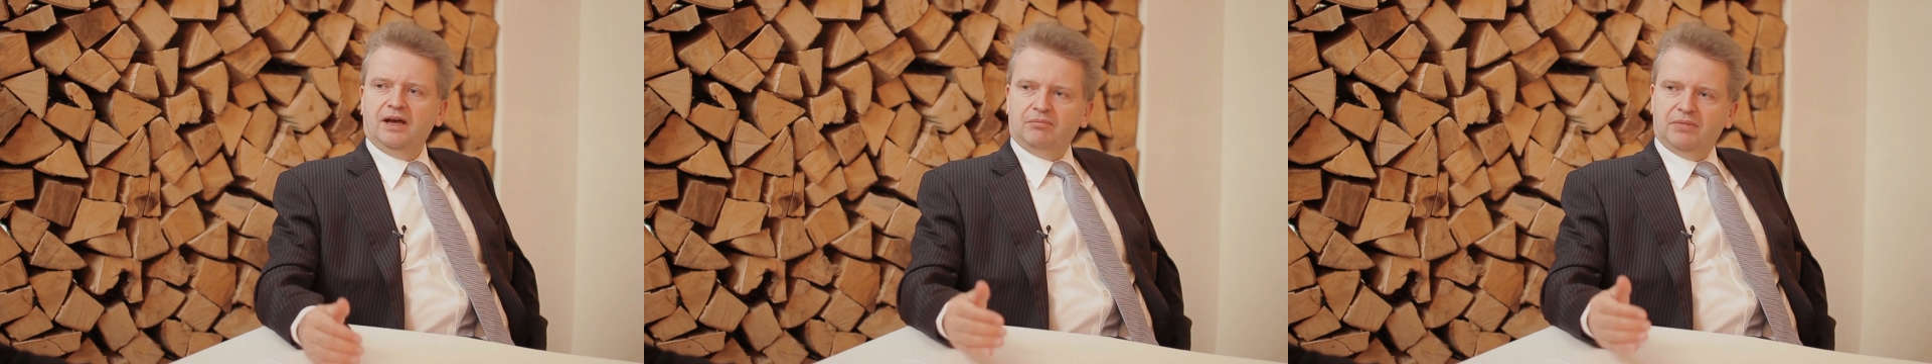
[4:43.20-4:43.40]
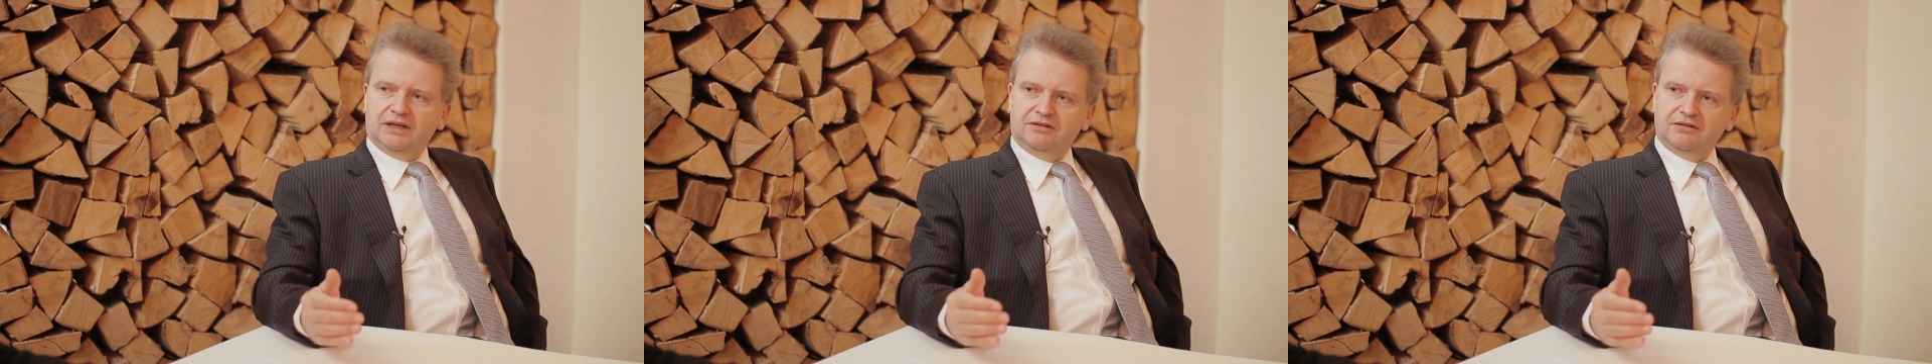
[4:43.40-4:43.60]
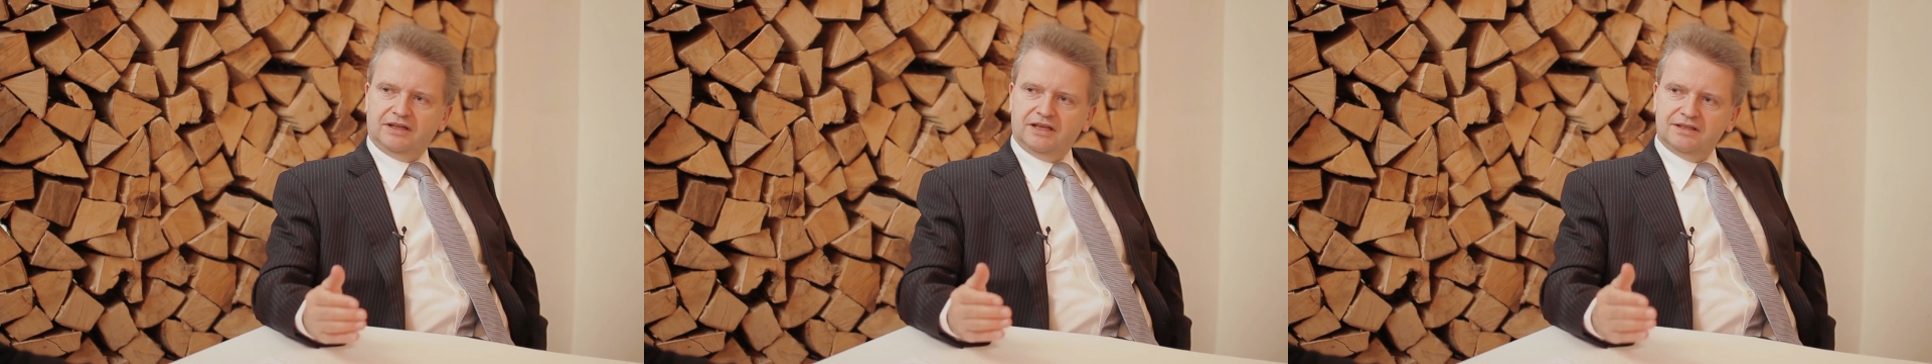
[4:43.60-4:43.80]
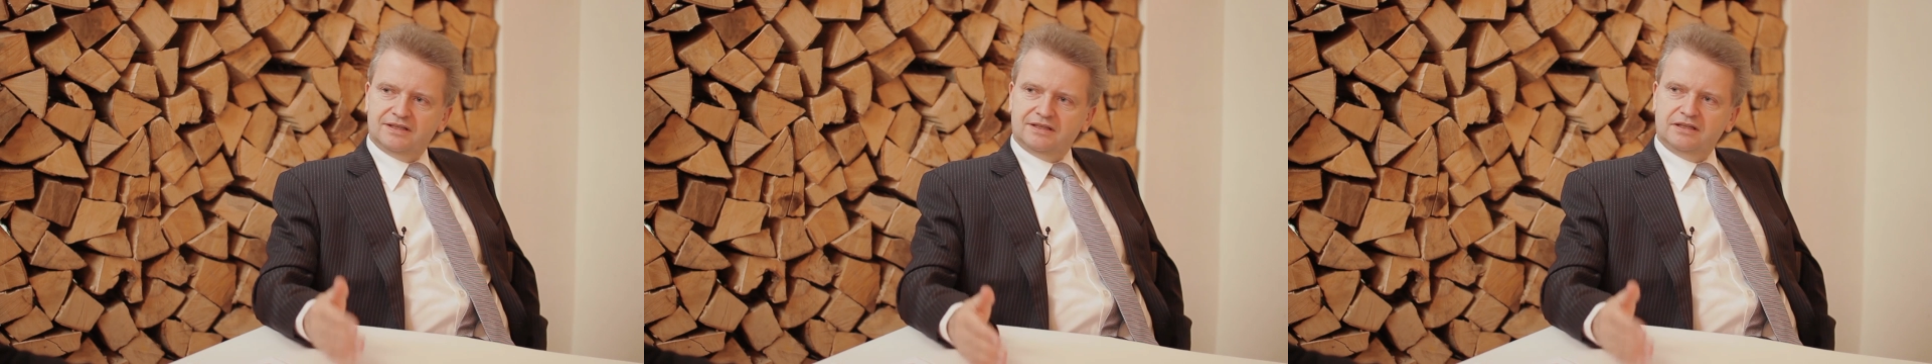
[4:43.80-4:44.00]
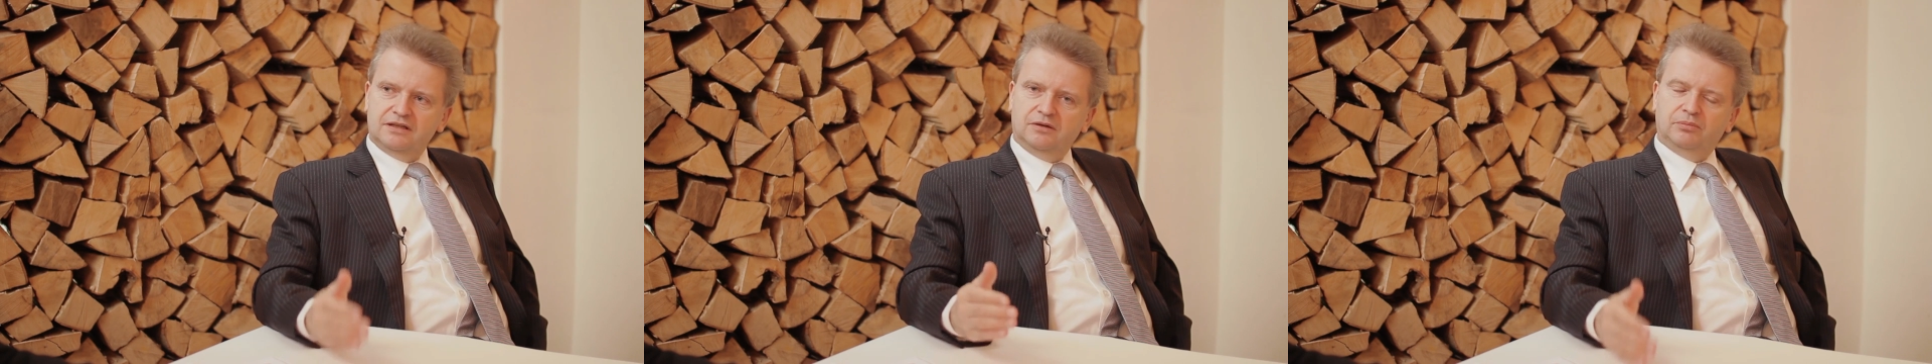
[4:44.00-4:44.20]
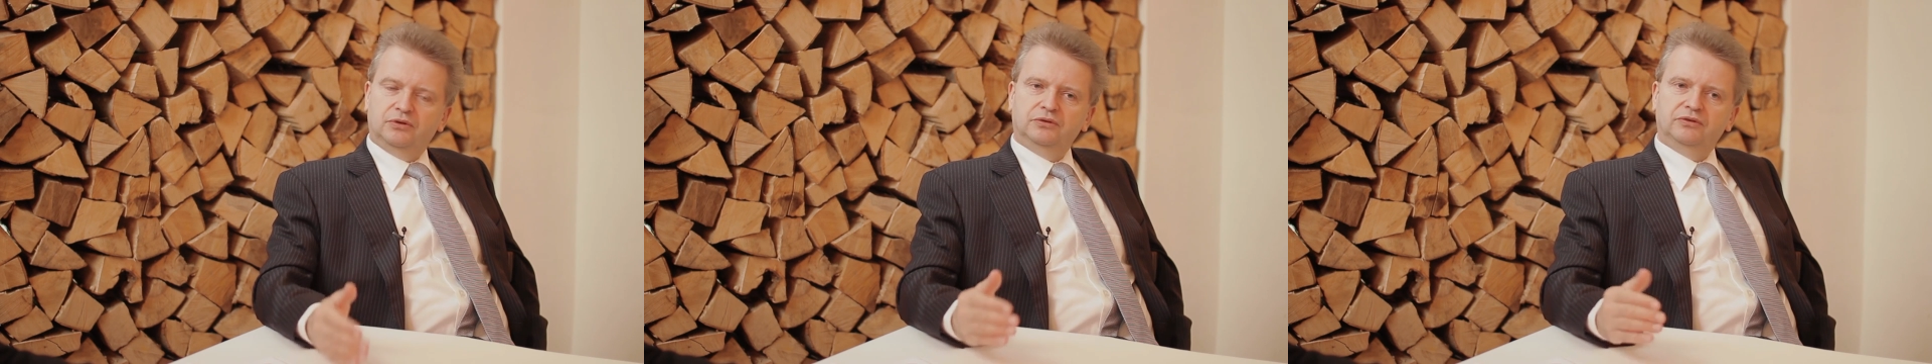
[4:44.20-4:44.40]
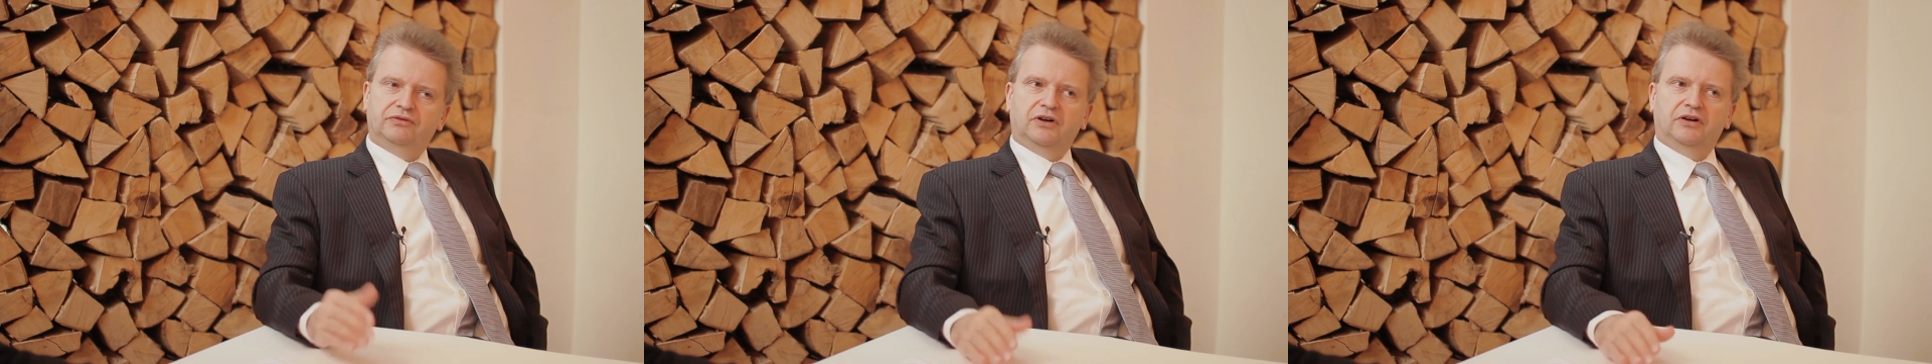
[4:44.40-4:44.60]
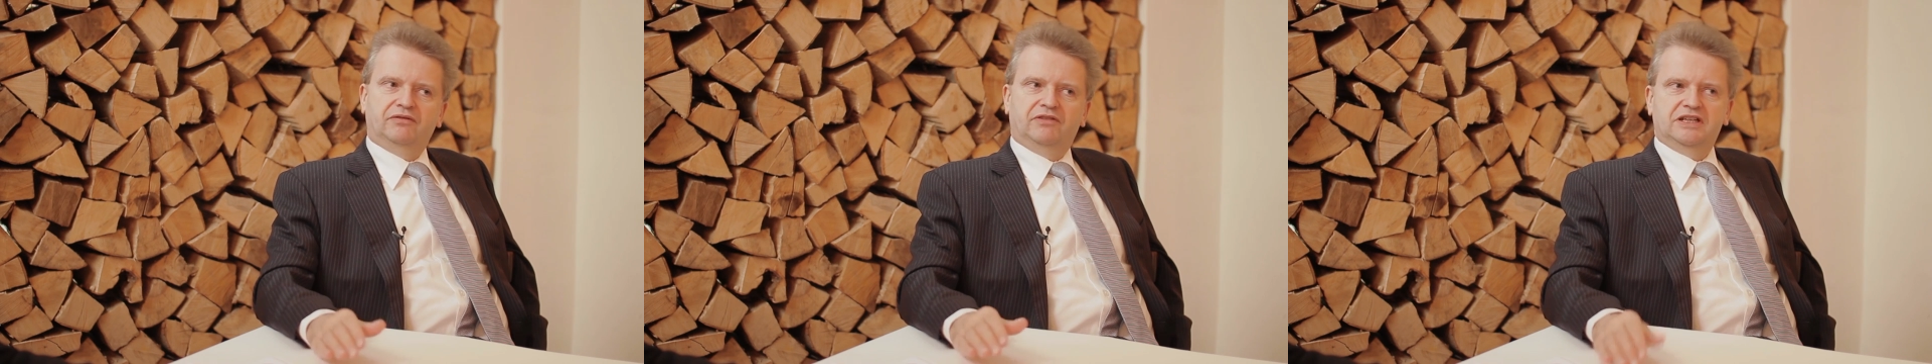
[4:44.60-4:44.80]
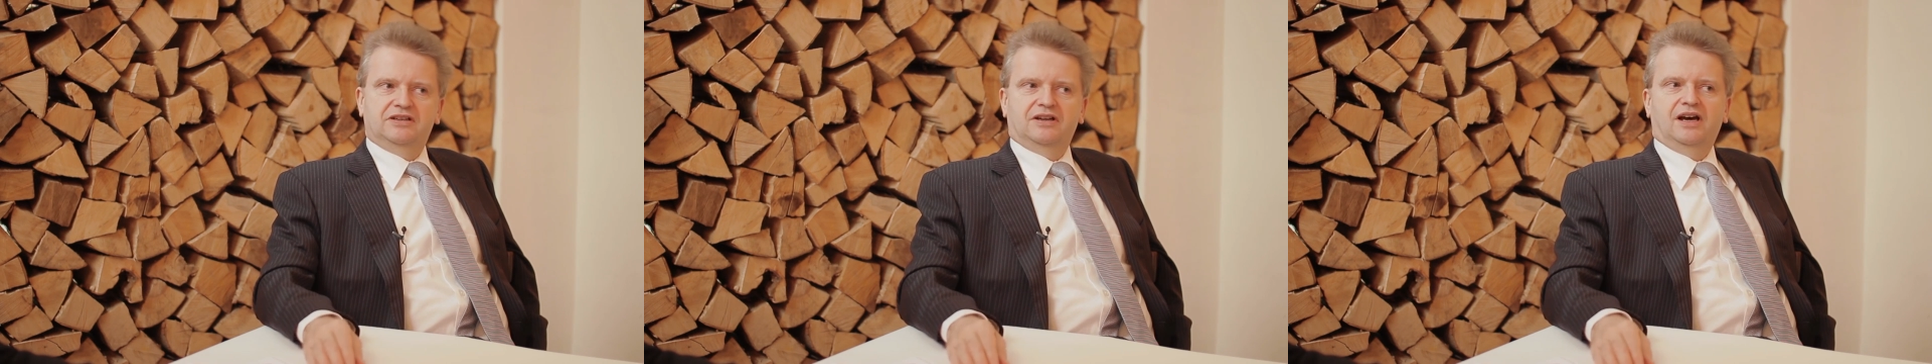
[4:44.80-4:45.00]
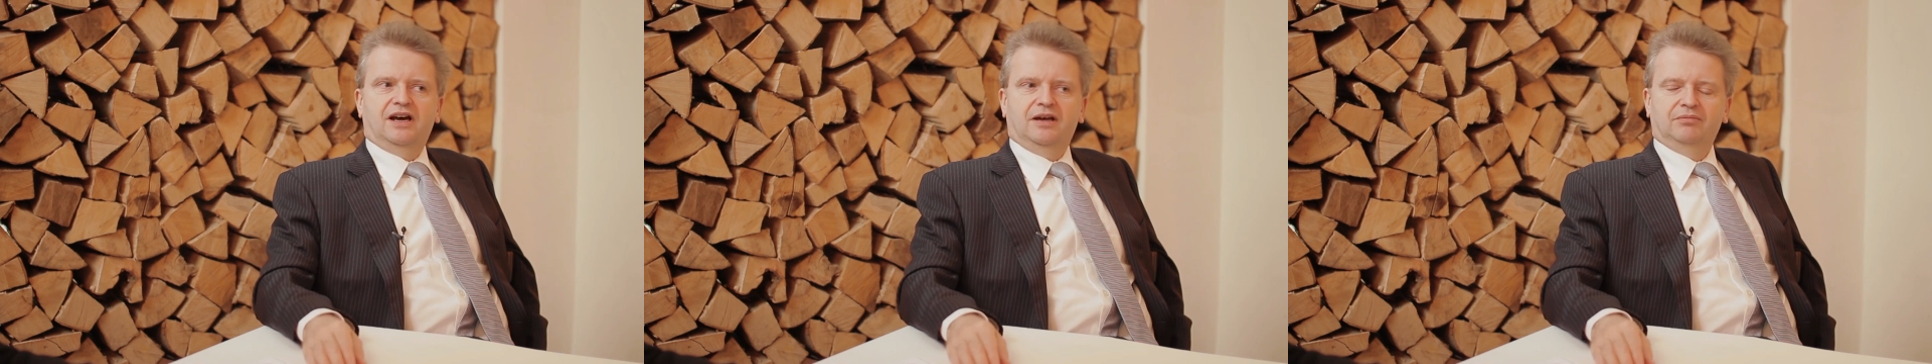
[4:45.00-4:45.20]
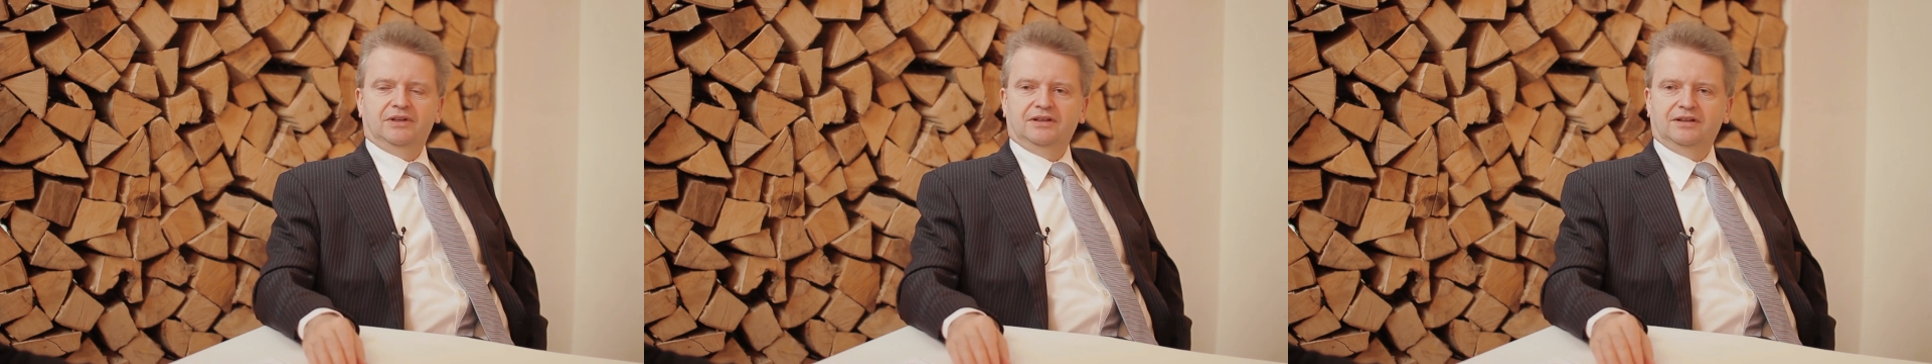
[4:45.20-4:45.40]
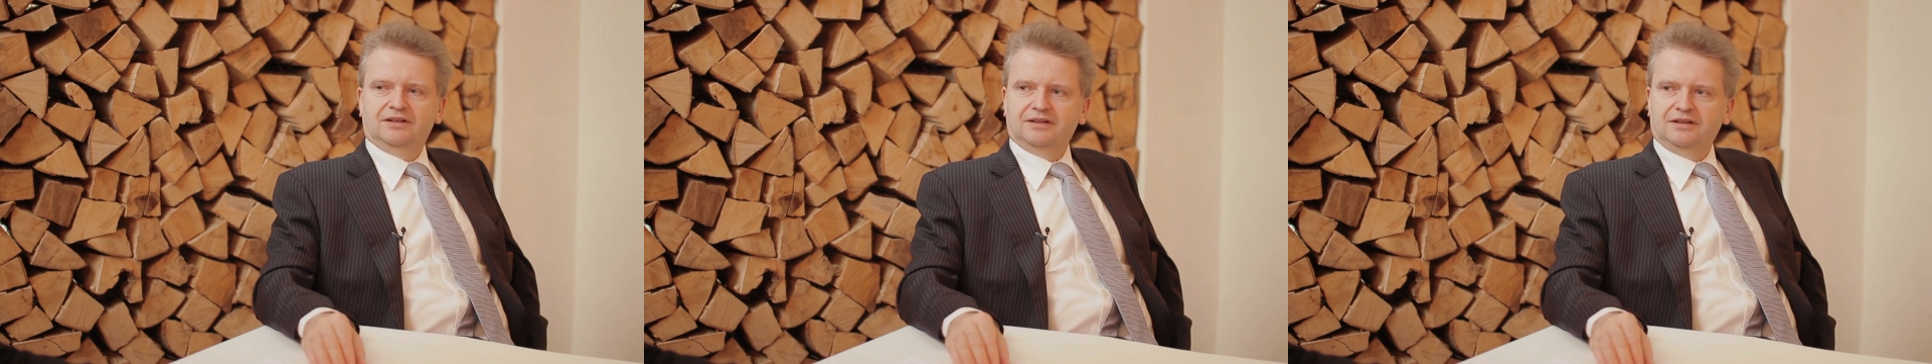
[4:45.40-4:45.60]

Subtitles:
but you can still prove over time that